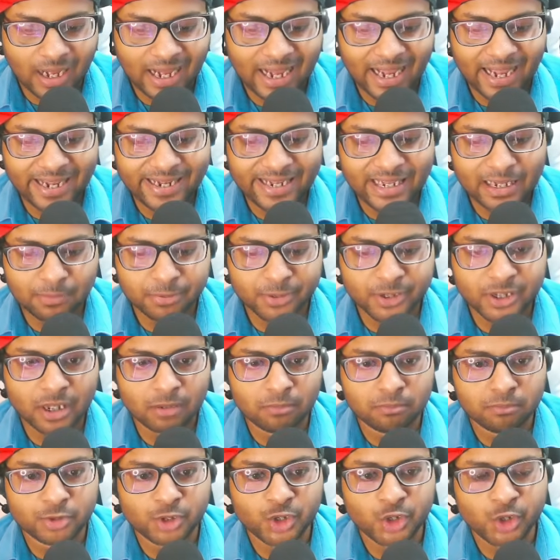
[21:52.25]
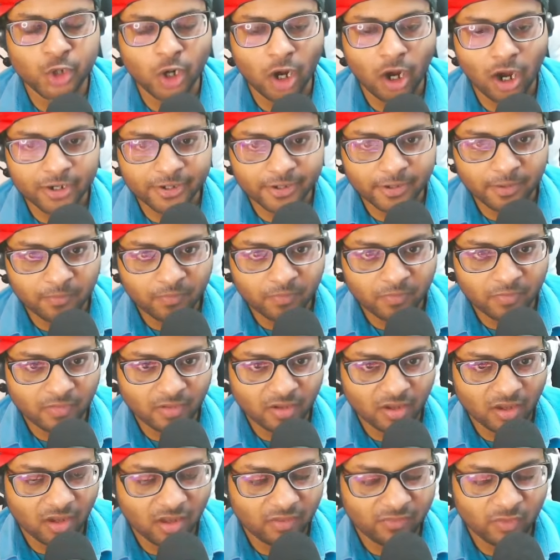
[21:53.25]
I have some chart.
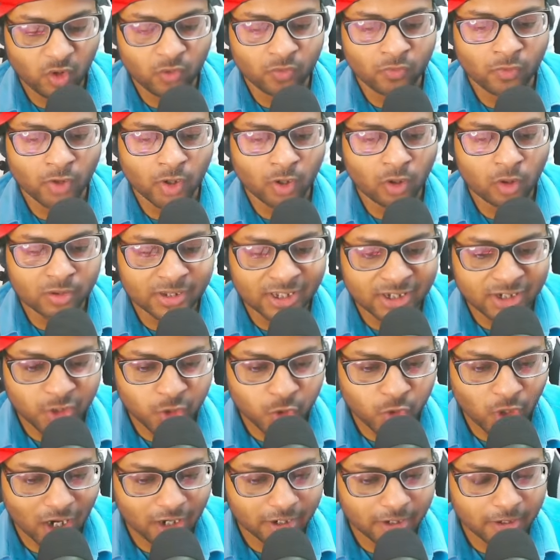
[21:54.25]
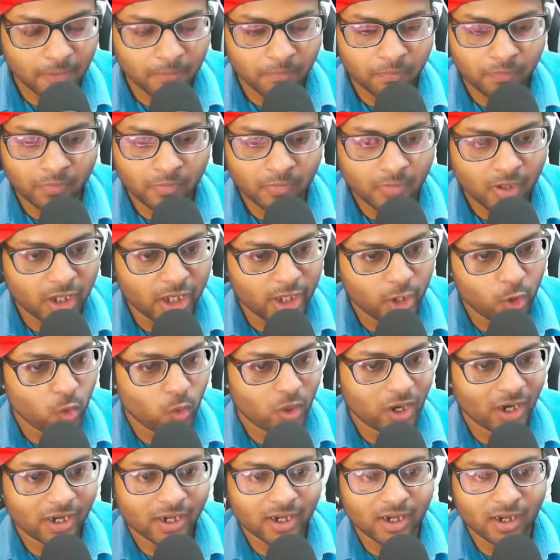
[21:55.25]
If you follow this chart, you
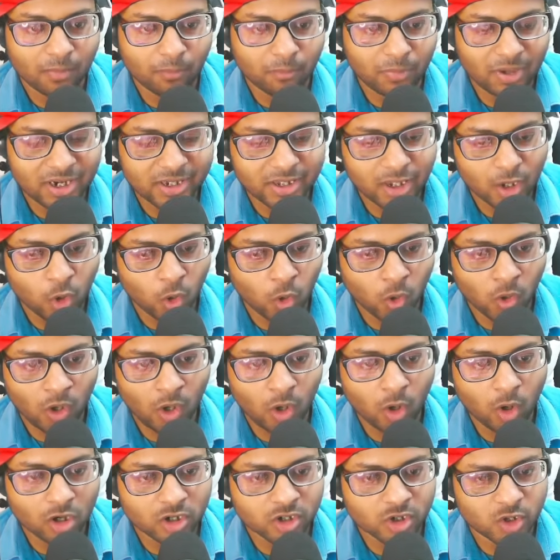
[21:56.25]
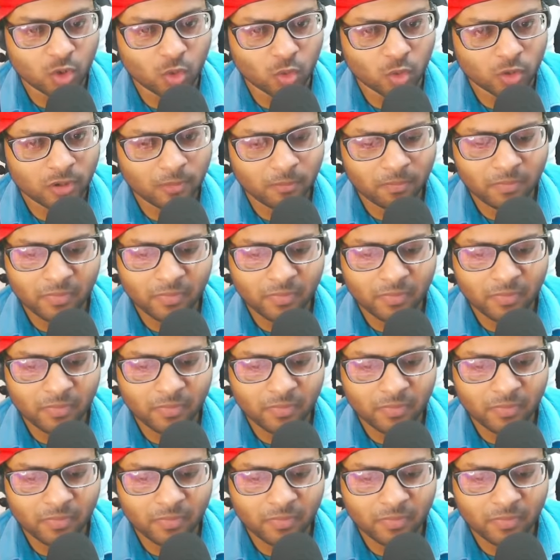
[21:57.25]
can complete the whole lost loot.